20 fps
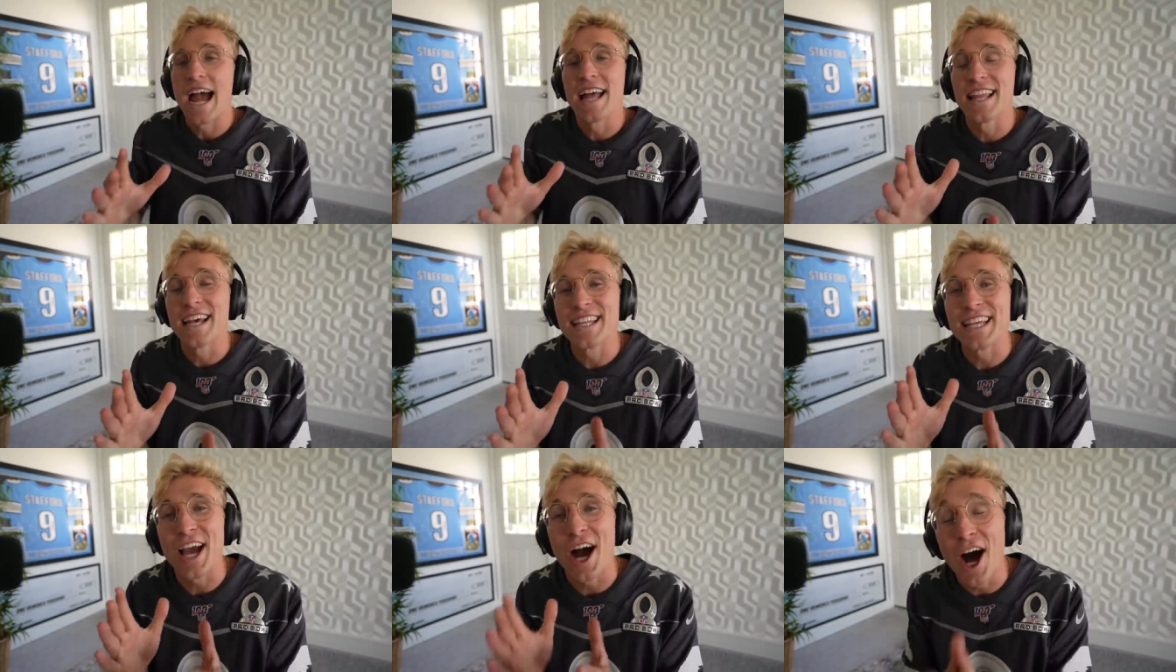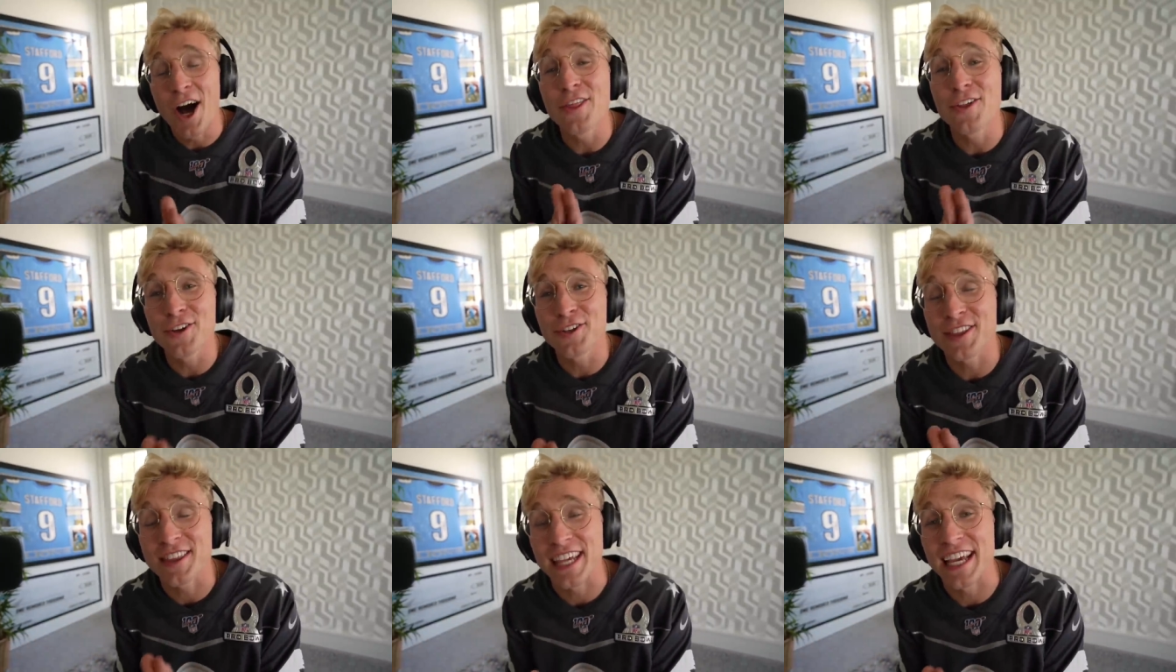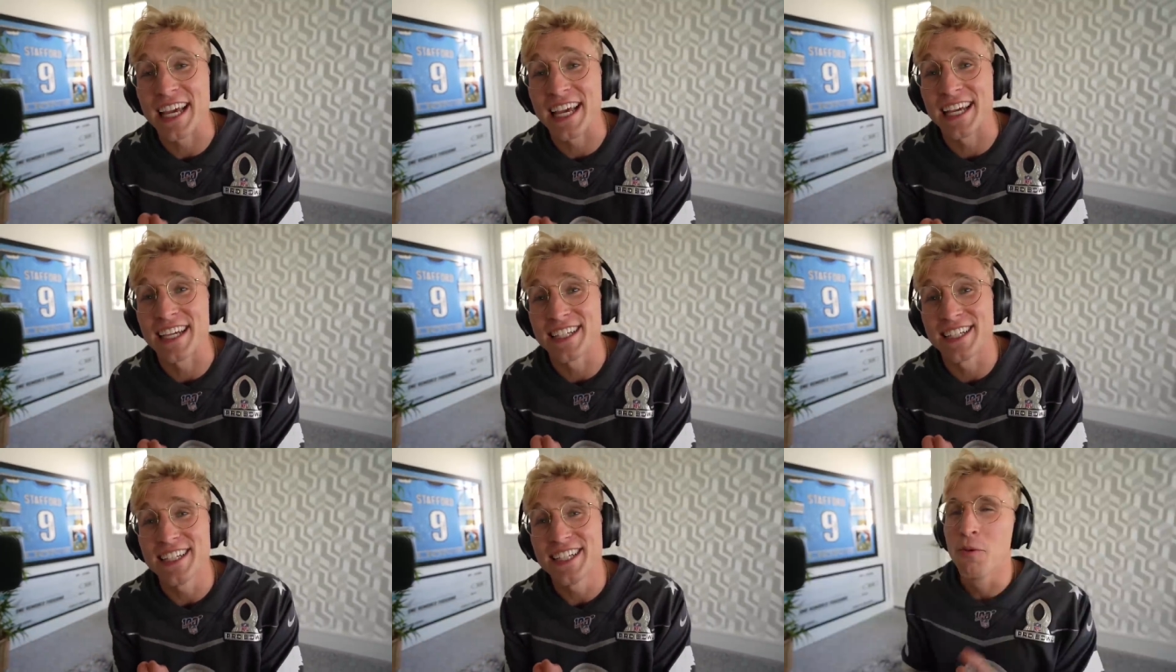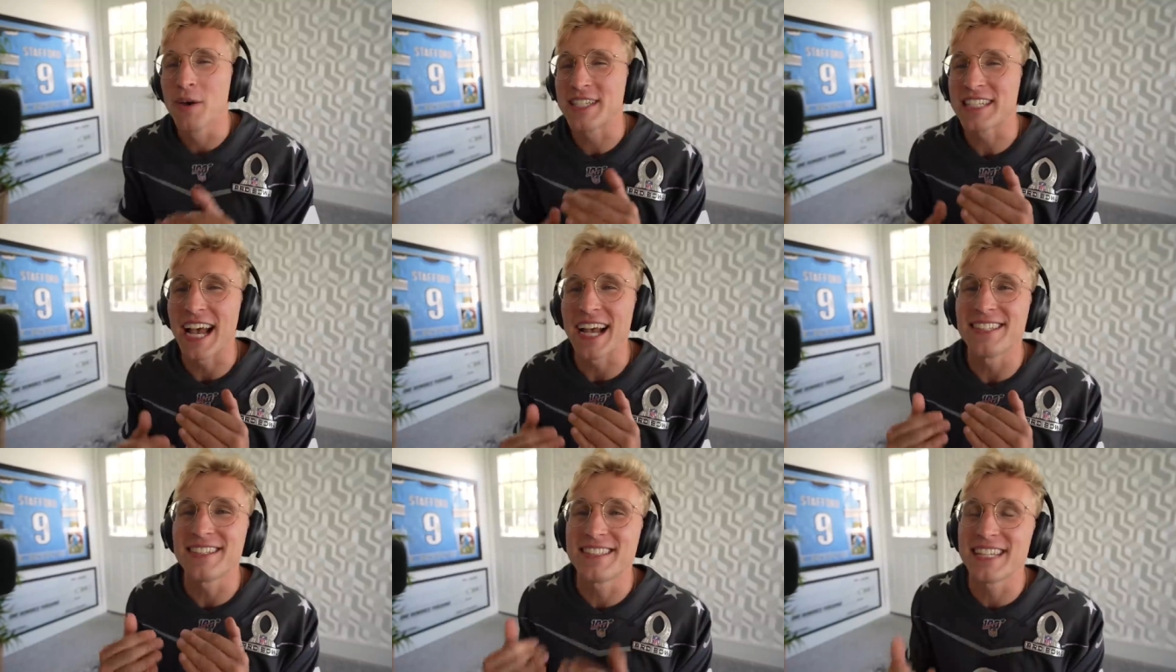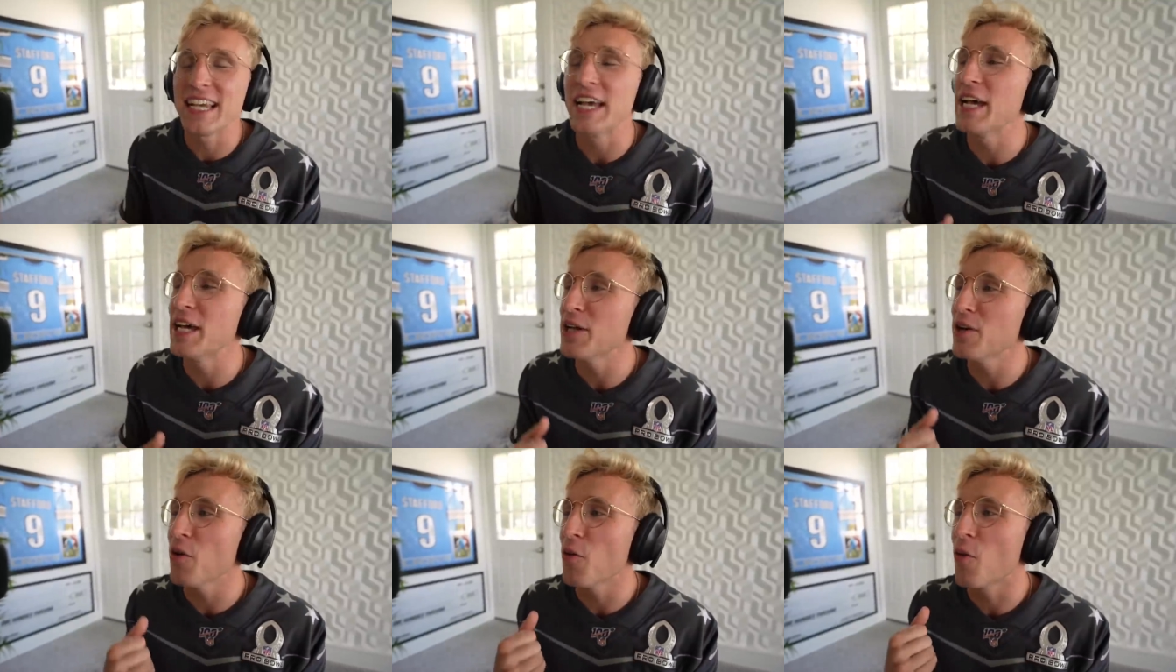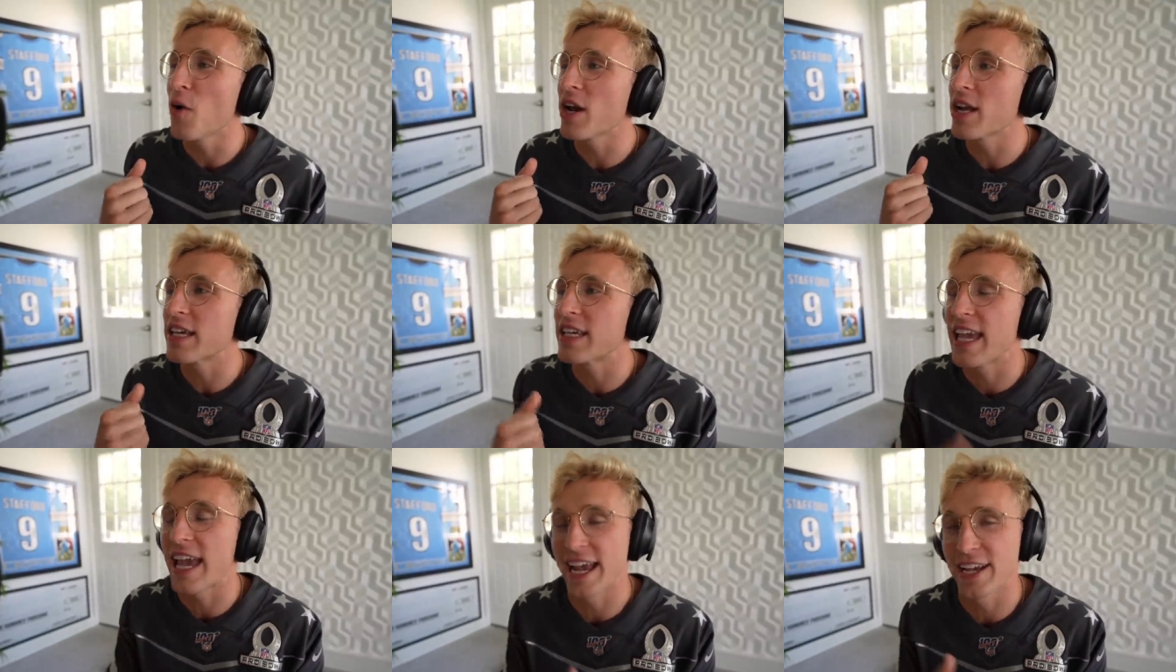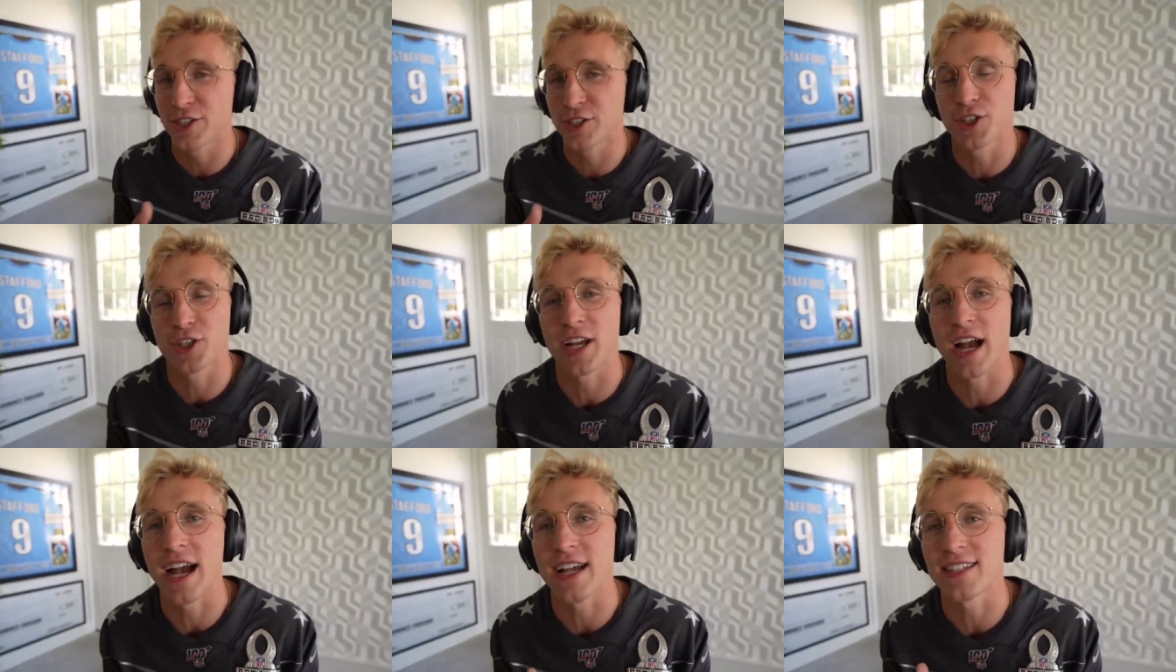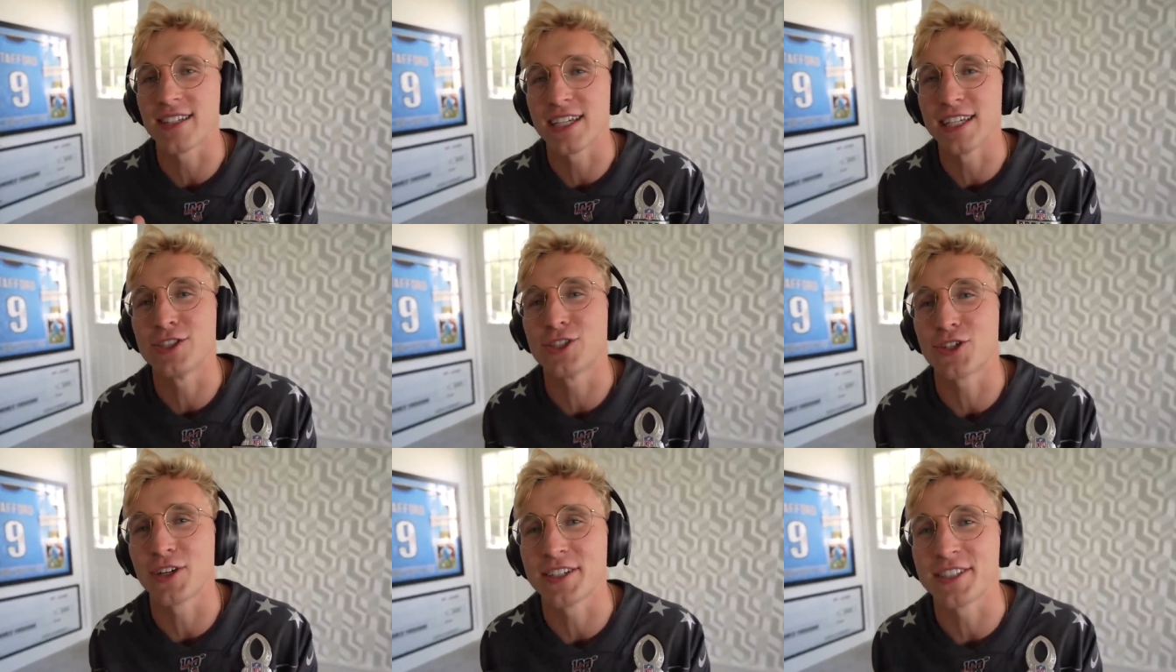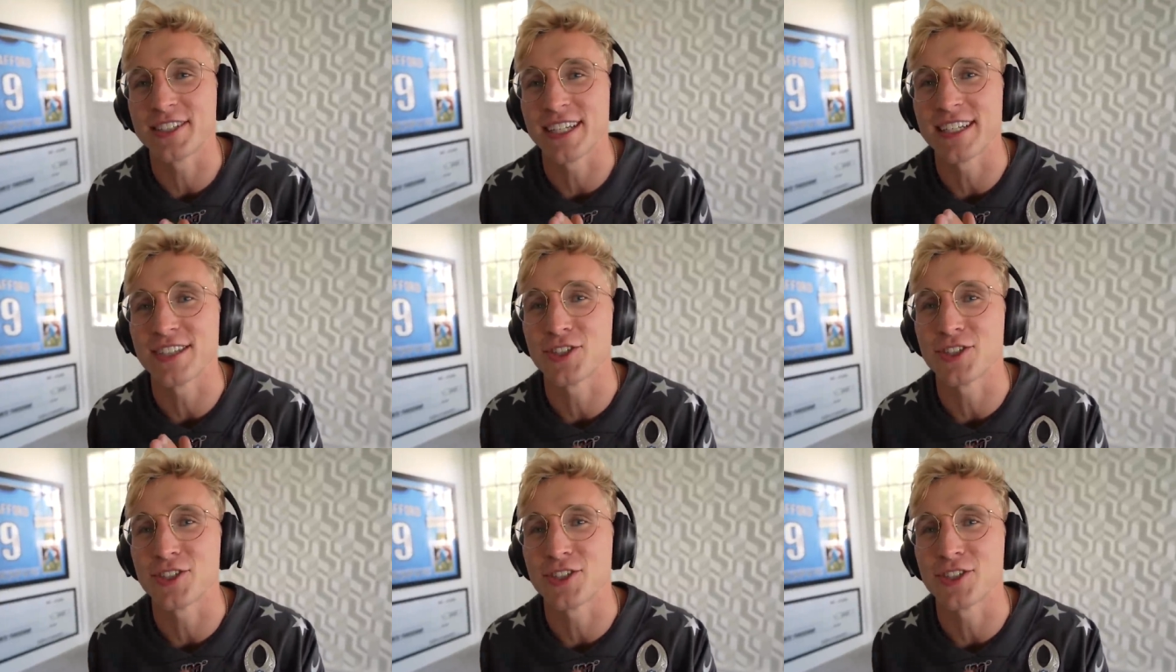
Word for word: And then the other thing was I did want to gauge your guys' interest in